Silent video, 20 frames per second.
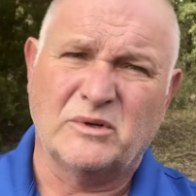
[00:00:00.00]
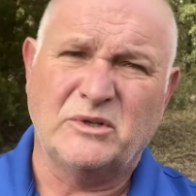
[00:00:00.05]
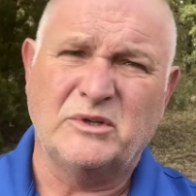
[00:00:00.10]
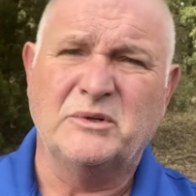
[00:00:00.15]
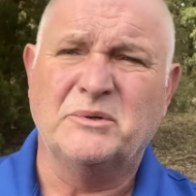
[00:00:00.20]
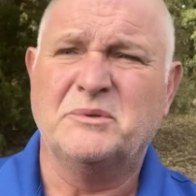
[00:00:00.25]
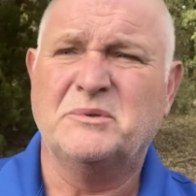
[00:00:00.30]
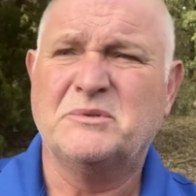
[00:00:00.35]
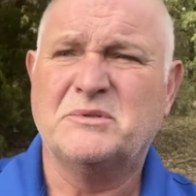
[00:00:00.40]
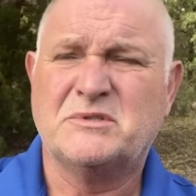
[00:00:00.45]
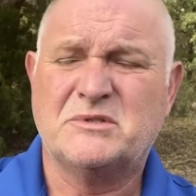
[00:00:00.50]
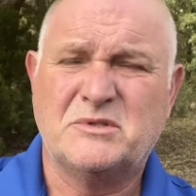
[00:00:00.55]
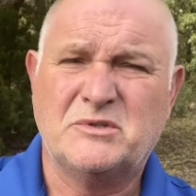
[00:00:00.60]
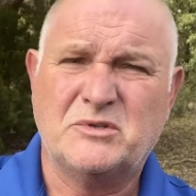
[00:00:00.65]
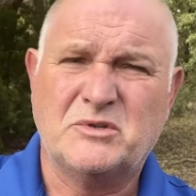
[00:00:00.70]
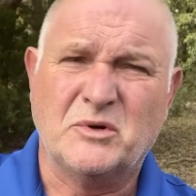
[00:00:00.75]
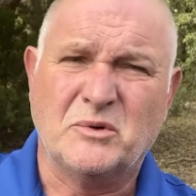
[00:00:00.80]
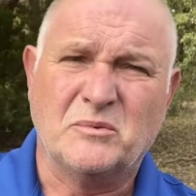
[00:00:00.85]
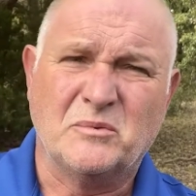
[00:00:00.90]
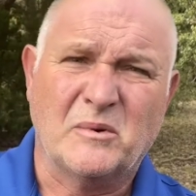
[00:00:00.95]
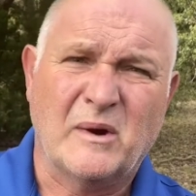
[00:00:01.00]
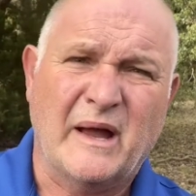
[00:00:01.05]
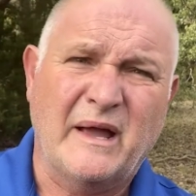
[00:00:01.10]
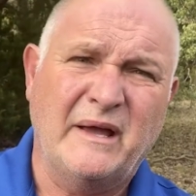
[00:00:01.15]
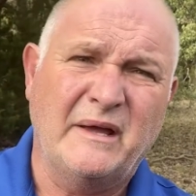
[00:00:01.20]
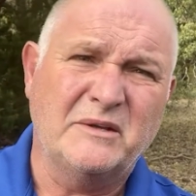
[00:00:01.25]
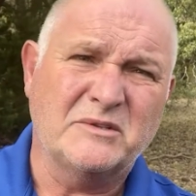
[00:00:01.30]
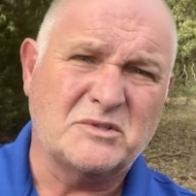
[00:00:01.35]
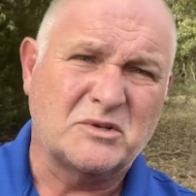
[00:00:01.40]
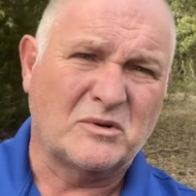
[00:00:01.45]
used to
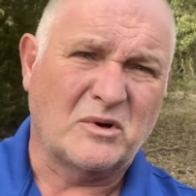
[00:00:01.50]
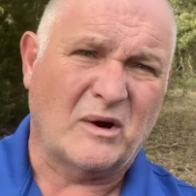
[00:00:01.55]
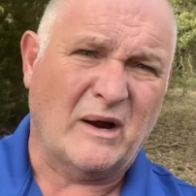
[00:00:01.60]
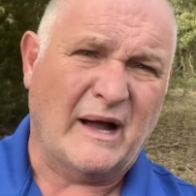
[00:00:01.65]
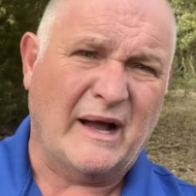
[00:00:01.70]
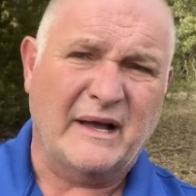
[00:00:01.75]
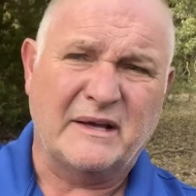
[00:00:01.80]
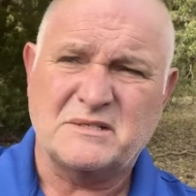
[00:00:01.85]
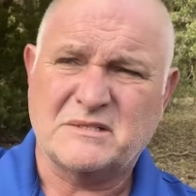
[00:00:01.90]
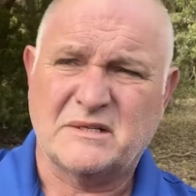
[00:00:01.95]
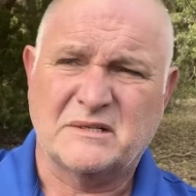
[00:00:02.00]
raise Christ,